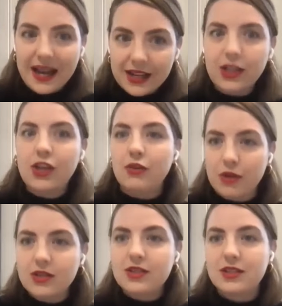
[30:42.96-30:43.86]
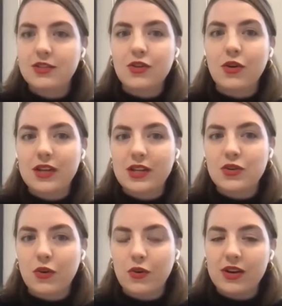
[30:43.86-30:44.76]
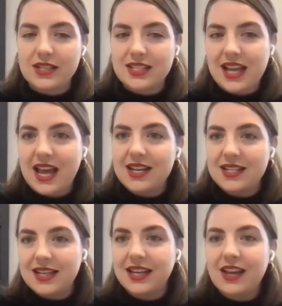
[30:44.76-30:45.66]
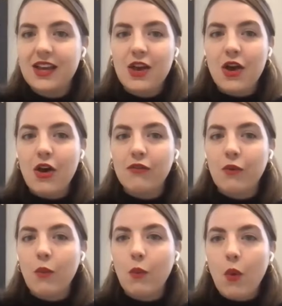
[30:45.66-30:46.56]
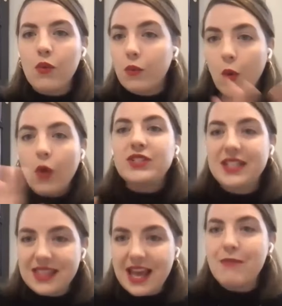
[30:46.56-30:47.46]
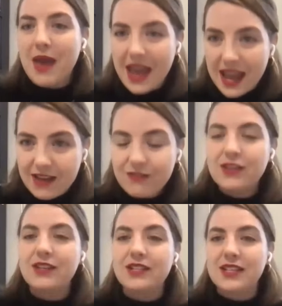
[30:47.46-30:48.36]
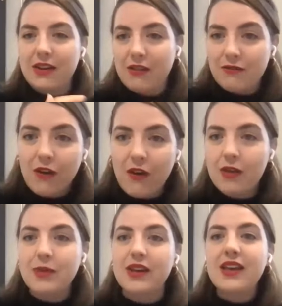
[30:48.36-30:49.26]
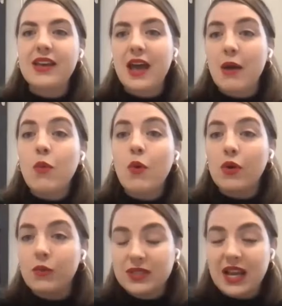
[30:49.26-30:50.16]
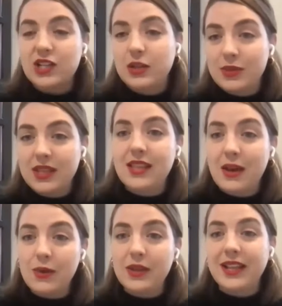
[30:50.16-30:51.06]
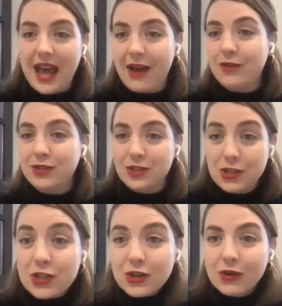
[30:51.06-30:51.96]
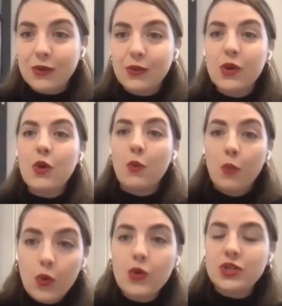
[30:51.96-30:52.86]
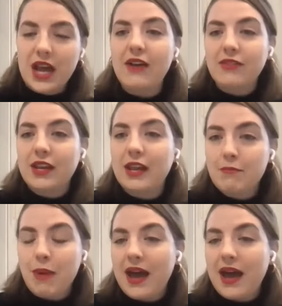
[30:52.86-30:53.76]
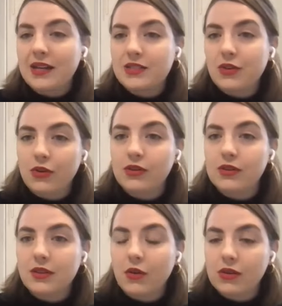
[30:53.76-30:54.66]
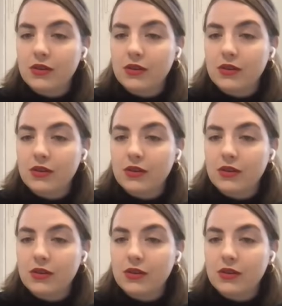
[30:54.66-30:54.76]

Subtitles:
accurate knowledge or understanding of what in their behaviours, in their environment, and what was actually within their wheelhouse to do would have an impact on